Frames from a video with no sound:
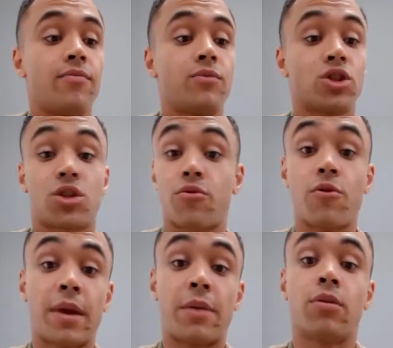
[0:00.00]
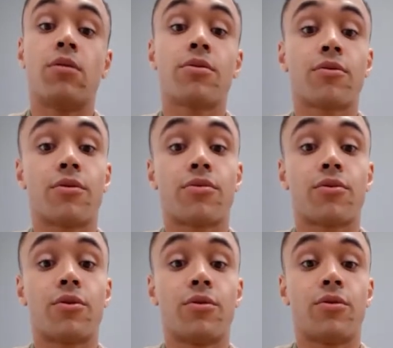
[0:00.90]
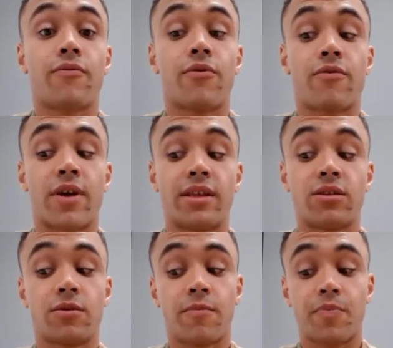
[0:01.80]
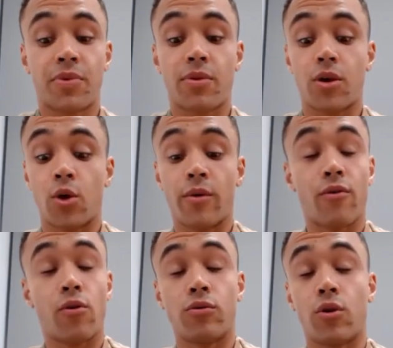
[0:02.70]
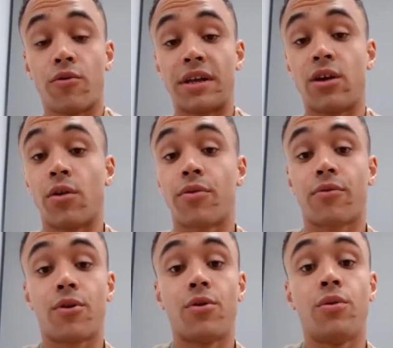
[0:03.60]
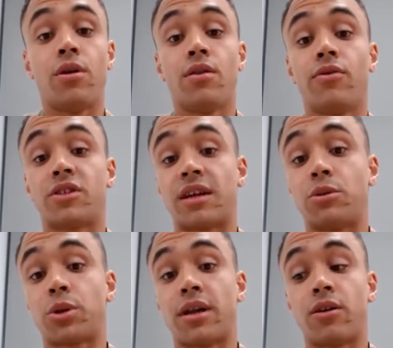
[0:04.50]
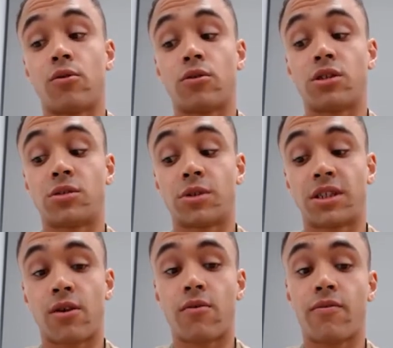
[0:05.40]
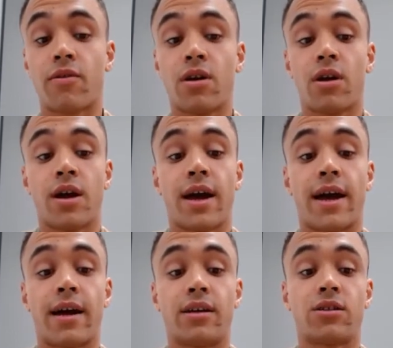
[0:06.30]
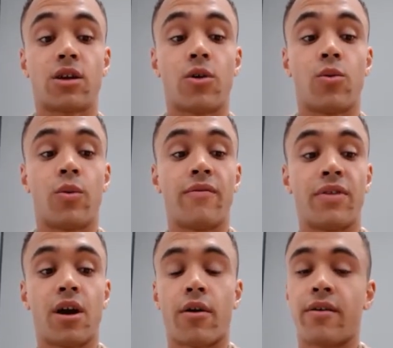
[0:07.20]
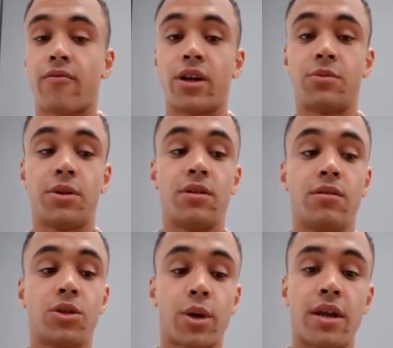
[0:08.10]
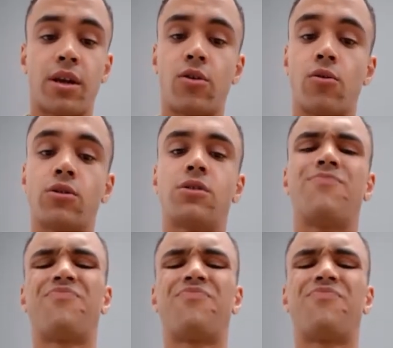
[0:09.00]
just through people, through friends who have already gone through the same training course as myself. So with the RAF Regiment training course,